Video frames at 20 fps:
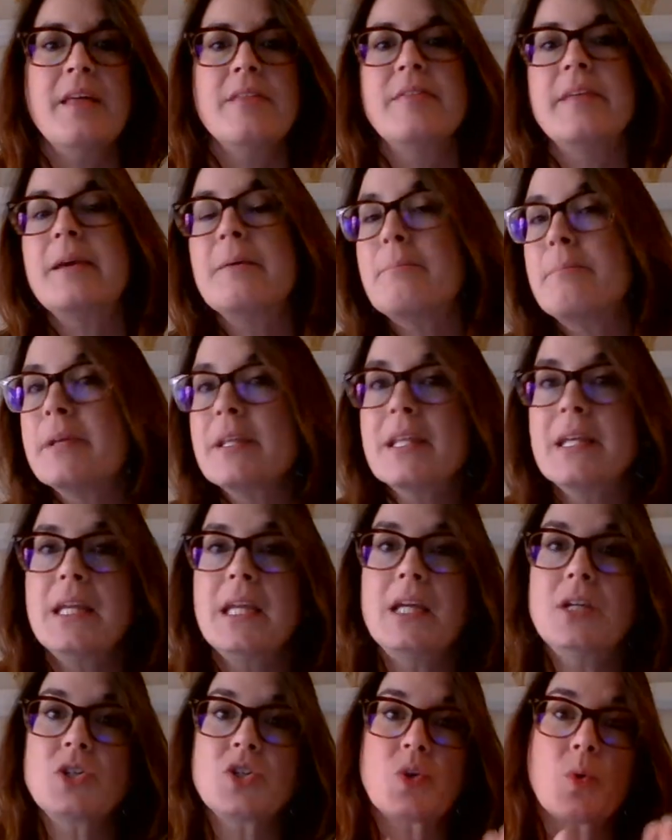the
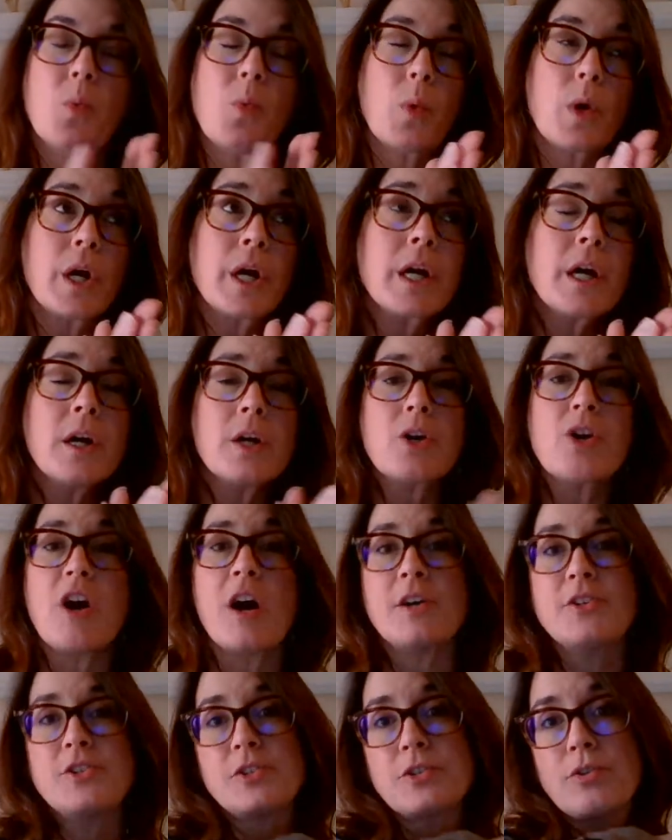ability to work
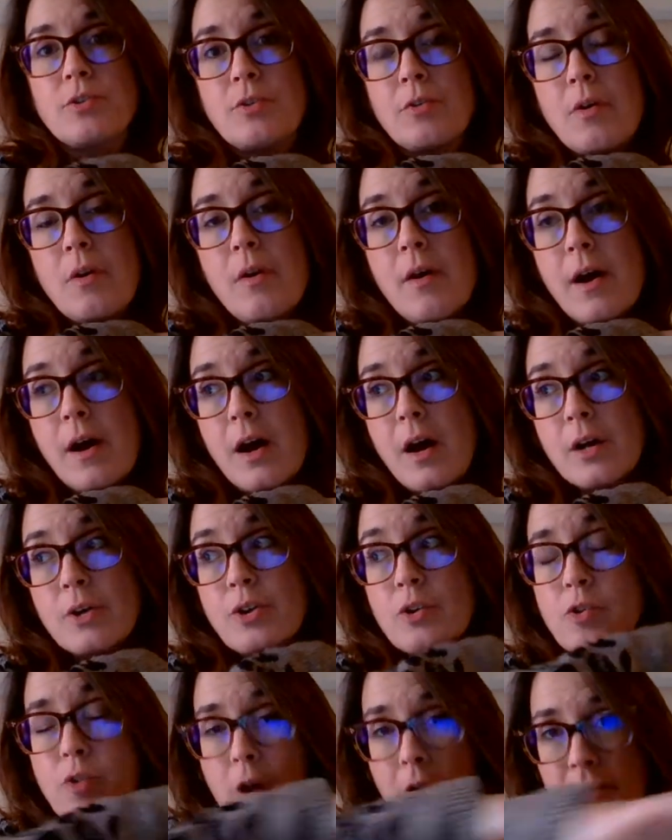across
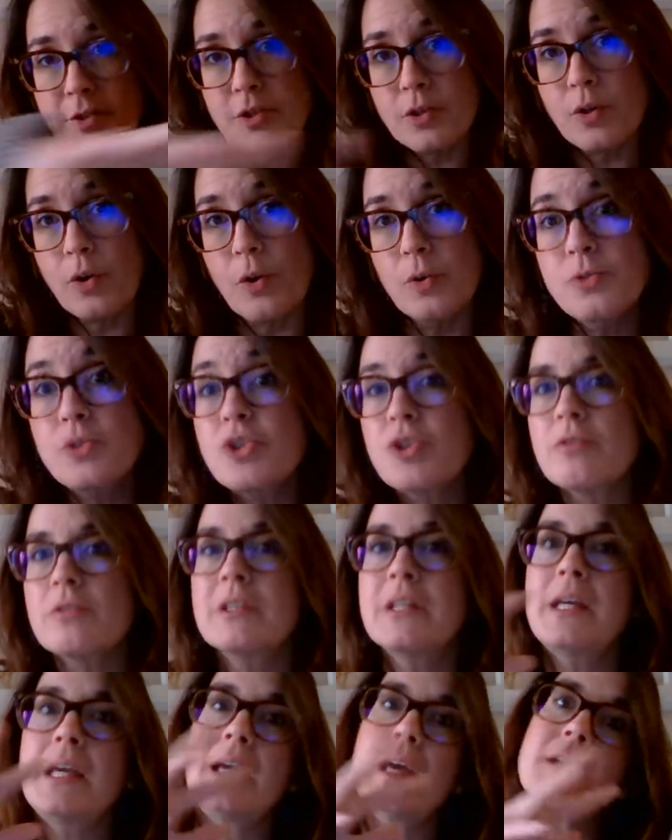
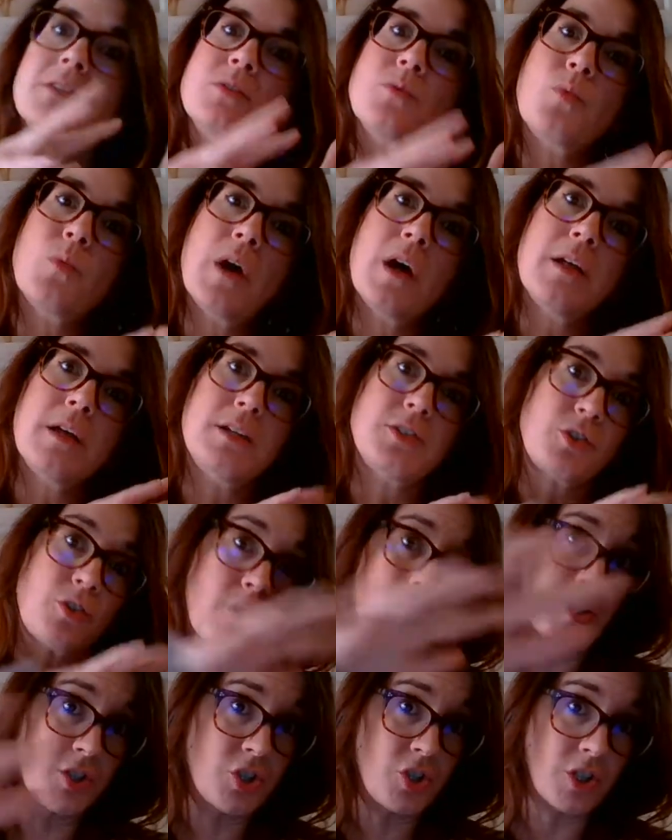culturally as well as
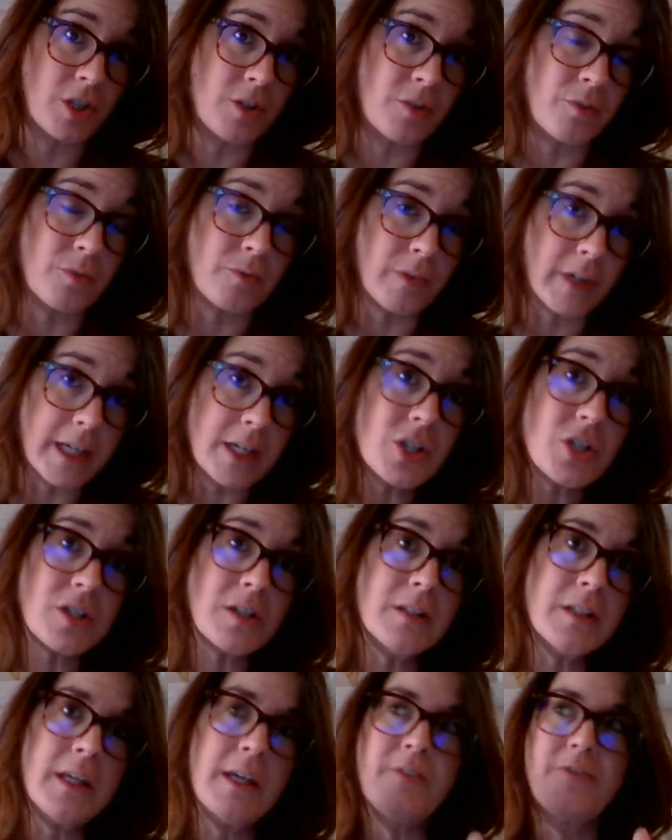
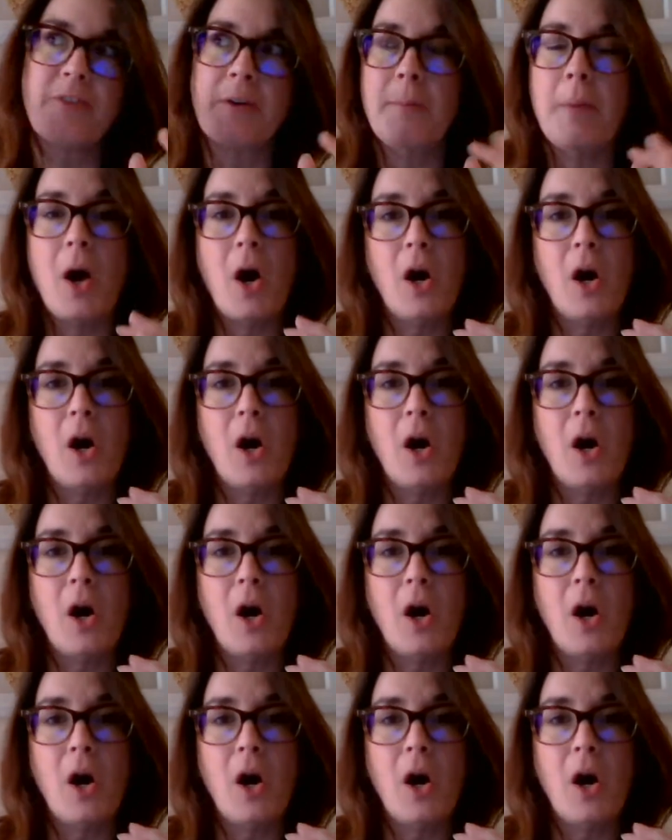cross-generationally, from